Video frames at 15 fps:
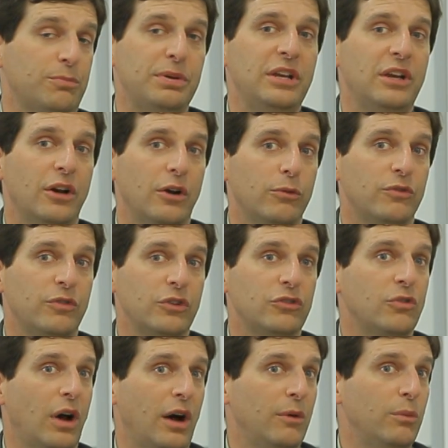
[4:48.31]
a peer
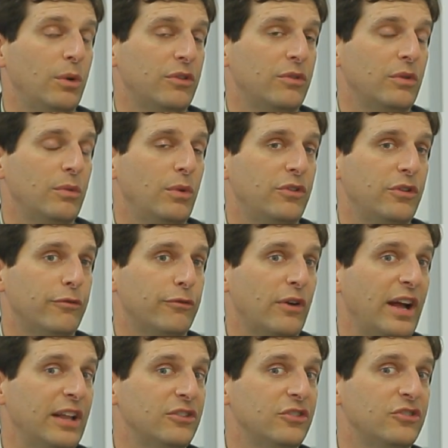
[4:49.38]
with your
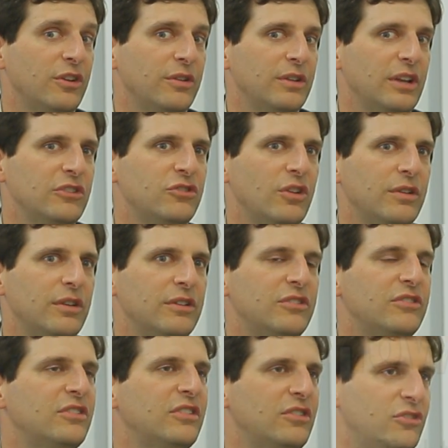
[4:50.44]
friends is
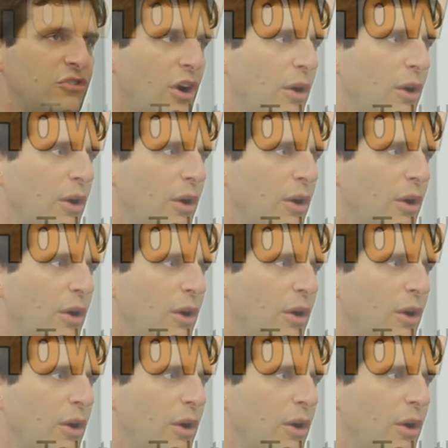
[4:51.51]
to start